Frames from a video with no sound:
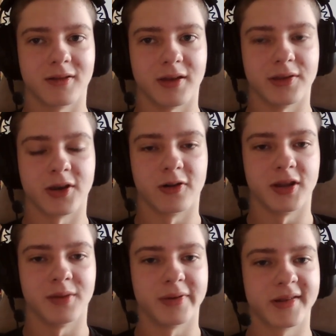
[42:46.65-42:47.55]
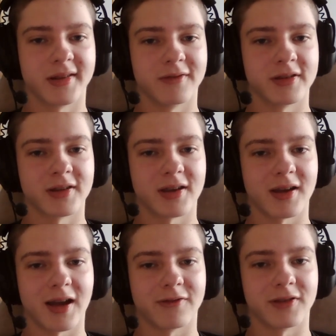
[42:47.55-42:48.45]
in the Olympics, even,
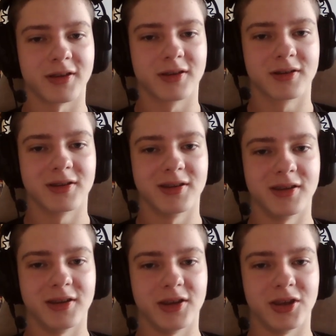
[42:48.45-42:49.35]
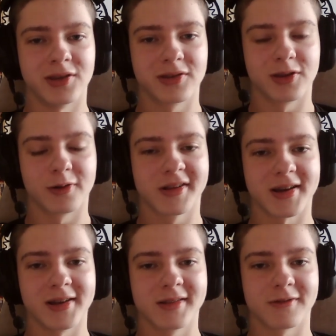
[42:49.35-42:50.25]
I think, eat those
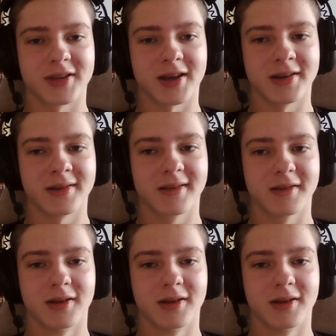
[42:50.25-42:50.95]
kinds of diets,